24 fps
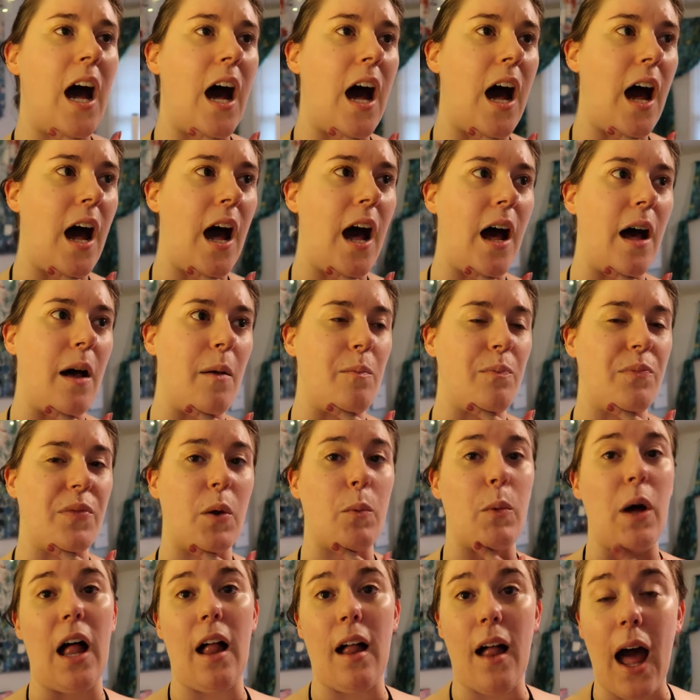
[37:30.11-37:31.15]

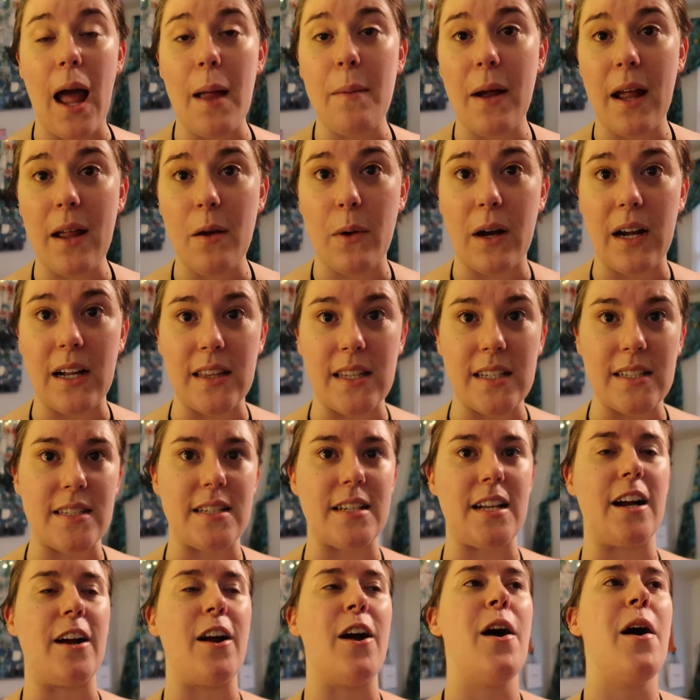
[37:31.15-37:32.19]
Well, I might wear it
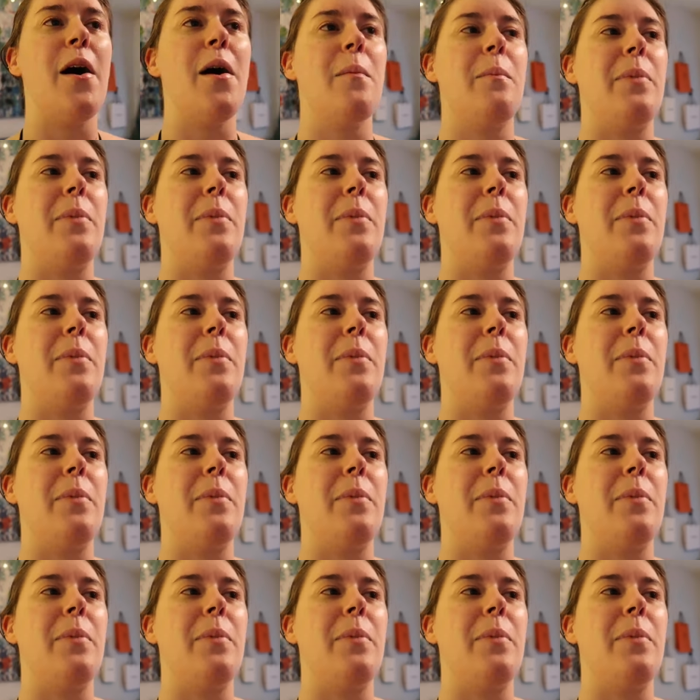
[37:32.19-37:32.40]
this year,